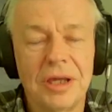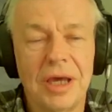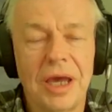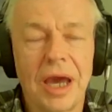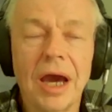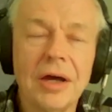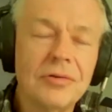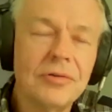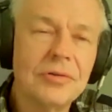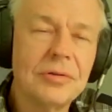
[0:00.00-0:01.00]

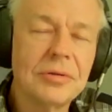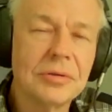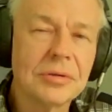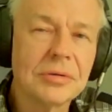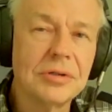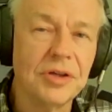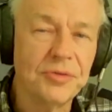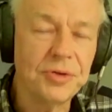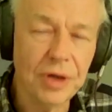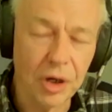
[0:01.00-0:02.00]
And
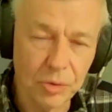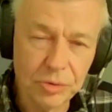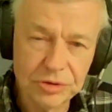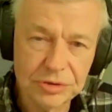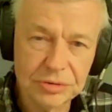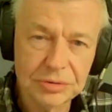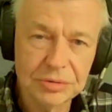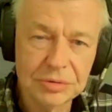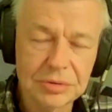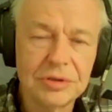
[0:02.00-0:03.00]
if you don't,
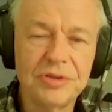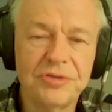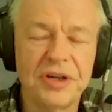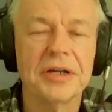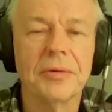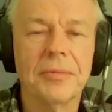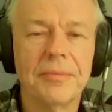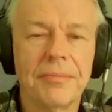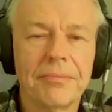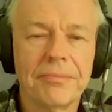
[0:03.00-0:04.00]
you fail.
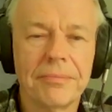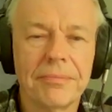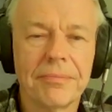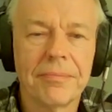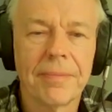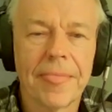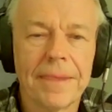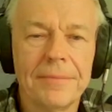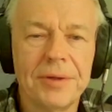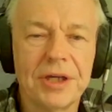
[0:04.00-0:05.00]

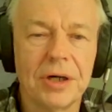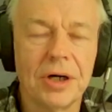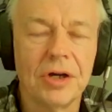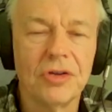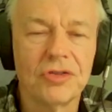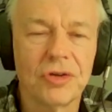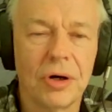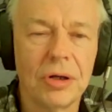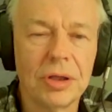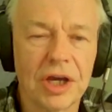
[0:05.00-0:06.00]
Because
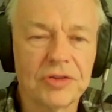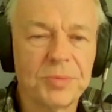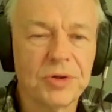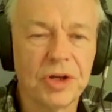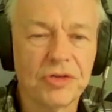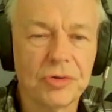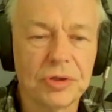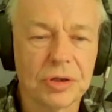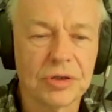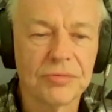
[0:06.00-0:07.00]
all exponential
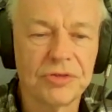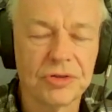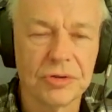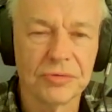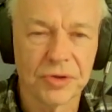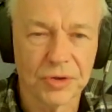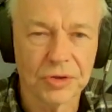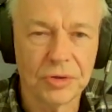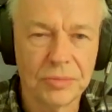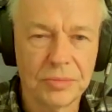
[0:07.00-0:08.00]
curves go
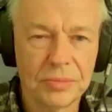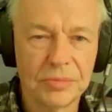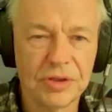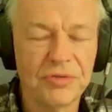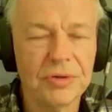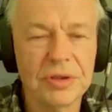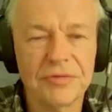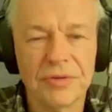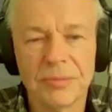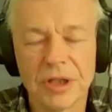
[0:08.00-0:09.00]
vertical if you
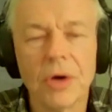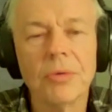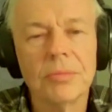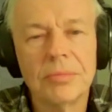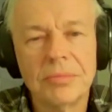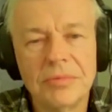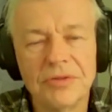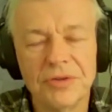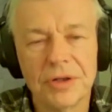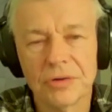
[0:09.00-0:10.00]
leave them alone,
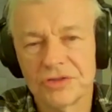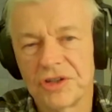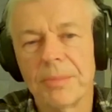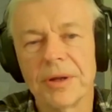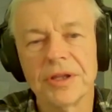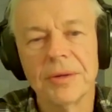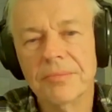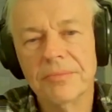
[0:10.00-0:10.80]
if you don't step on them.